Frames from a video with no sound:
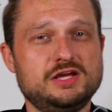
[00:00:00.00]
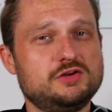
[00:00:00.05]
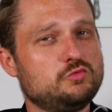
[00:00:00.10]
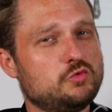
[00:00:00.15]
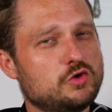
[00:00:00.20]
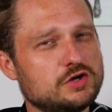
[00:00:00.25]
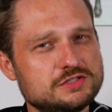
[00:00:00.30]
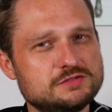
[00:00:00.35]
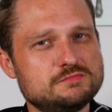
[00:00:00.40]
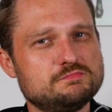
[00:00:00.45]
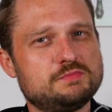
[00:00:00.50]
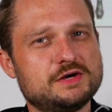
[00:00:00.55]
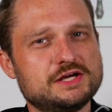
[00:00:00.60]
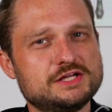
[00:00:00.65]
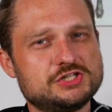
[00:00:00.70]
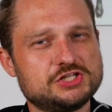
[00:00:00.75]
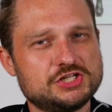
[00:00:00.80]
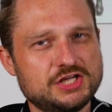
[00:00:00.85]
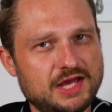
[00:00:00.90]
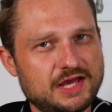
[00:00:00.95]
It wasn't by
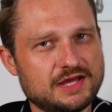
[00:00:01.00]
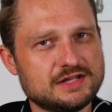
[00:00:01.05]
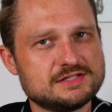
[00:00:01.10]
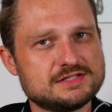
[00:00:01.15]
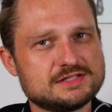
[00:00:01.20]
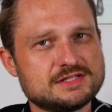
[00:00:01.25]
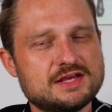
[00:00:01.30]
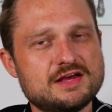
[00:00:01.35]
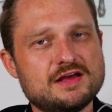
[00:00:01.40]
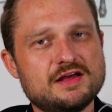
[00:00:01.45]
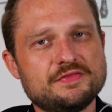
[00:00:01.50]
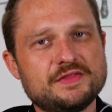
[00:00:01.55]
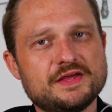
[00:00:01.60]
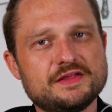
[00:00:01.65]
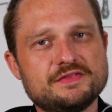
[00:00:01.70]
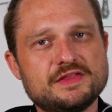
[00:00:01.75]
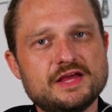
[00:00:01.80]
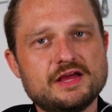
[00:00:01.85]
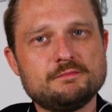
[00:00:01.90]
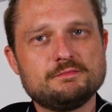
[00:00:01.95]
chance
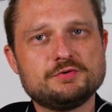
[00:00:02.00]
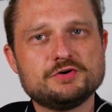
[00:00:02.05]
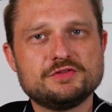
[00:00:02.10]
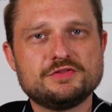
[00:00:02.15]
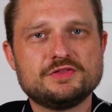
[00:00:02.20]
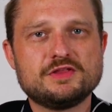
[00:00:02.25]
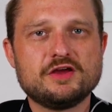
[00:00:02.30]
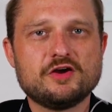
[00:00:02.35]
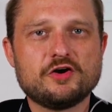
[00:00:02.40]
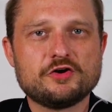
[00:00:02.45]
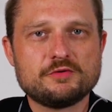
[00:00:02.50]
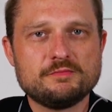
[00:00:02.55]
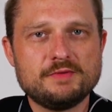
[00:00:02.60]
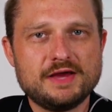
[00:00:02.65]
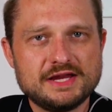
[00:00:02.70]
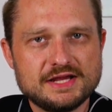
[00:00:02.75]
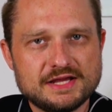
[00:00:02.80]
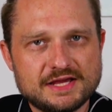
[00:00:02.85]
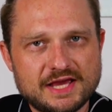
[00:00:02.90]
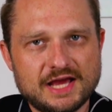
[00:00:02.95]
that they put the
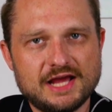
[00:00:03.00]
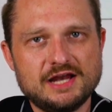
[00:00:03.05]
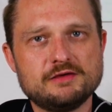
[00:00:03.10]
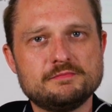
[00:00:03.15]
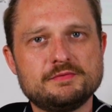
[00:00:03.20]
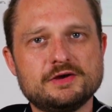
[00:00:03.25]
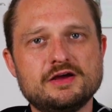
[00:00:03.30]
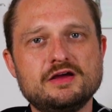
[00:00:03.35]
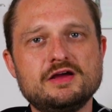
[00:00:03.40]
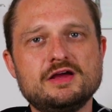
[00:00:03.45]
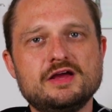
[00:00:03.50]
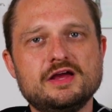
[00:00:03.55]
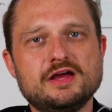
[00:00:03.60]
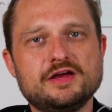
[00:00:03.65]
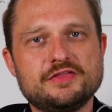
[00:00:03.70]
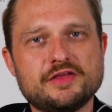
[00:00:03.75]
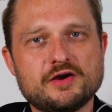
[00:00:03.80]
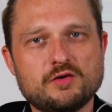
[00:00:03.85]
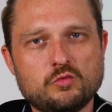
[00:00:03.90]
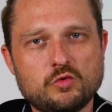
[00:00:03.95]
automatic caliber
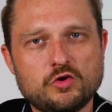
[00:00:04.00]
in their